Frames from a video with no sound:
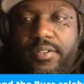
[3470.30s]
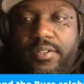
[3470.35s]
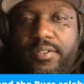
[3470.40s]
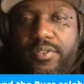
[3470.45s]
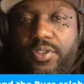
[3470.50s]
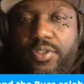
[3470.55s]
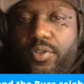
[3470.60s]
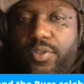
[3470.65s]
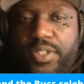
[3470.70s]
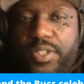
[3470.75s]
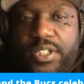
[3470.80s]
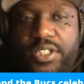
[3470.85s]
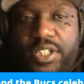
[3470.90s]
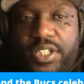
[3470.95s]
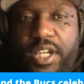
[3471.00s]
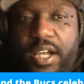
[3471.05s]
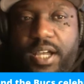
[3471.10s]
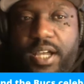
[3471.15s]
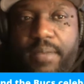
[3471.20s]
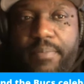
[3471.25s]
doing the
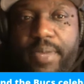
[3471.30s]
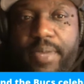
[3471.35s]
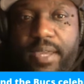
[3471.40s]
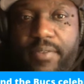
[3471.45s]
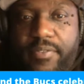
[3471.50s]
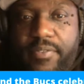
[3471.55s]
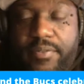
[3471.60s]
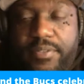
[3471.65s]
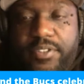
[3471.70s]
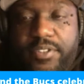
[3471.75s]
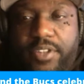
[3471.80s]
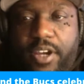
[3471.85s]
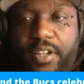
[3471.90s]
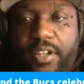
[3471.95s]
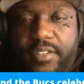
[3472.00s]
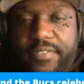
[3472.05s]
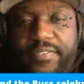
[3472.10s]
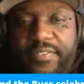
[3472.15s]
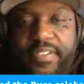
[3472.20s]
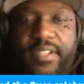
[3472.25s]
job, man, from start
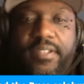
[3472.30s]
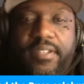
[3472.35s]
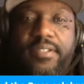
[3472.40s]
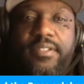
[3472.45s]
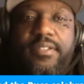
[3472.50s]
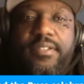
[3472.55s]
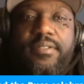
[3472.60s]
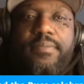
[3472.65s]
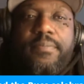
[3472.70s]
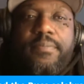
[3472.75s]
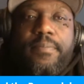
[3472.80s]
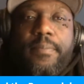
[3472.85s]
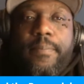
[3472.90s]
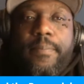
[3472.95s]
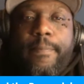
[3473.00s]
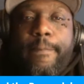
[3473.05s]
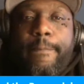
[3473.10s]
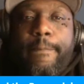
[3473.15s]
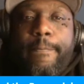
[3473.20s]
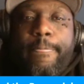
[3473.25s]
to finish.
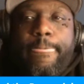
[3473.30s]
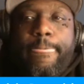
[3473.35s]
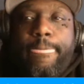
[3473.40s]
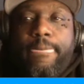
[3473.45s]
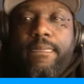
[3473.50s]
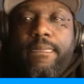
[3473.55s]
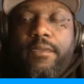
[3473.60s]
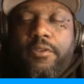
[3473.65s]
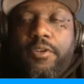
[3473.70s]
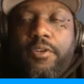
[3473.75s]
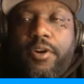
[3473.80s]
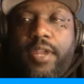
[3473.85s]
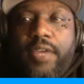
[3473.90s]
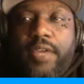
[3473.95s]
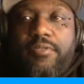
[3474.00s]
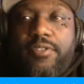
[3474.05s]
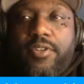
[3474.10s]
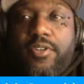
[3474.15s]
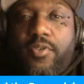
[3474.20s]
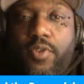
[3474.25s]
They
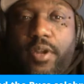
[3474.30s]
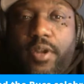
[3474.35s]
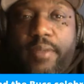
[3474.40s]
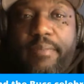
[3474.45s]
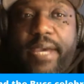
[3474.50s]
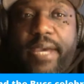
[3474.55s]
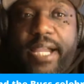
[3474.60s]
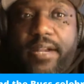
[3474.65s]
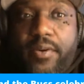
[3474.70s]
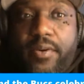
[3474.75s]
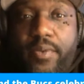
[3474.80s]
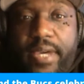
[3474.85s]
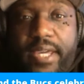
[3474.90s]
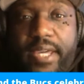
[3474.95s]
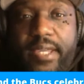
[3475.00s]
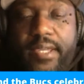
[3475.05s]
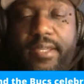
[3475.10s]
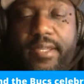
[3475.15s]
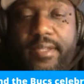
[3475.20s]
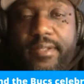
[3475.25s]
was a quarterback
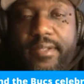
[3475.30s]
away.